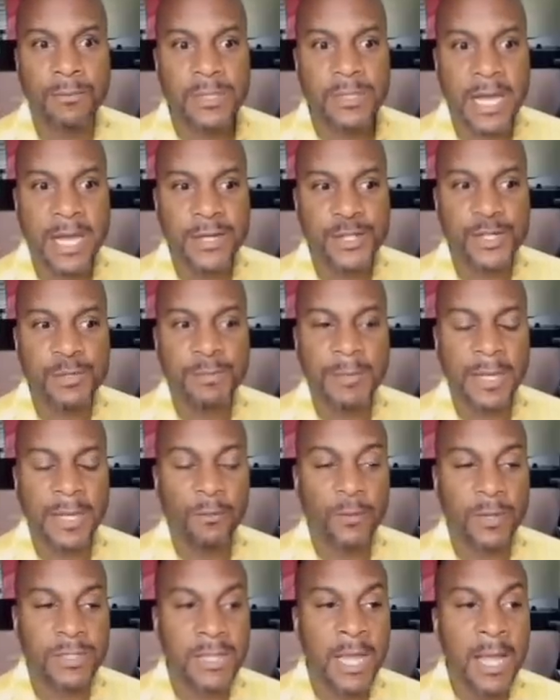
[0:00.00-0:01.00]
touched me
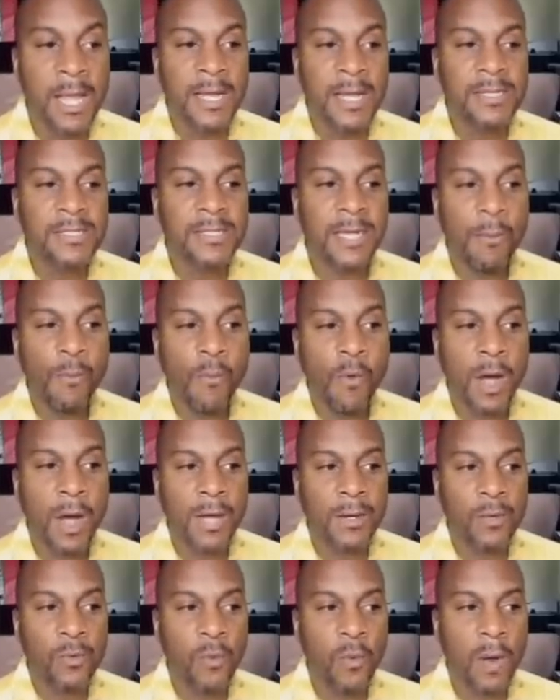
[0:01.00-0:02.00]
was
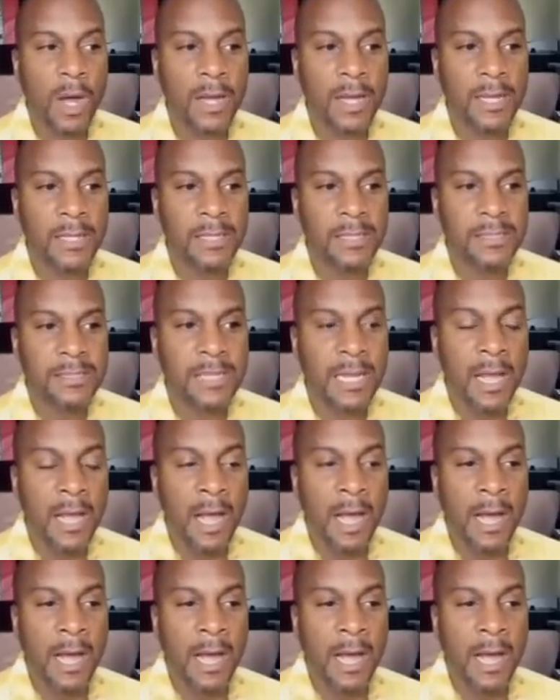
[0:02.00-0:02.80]
someone was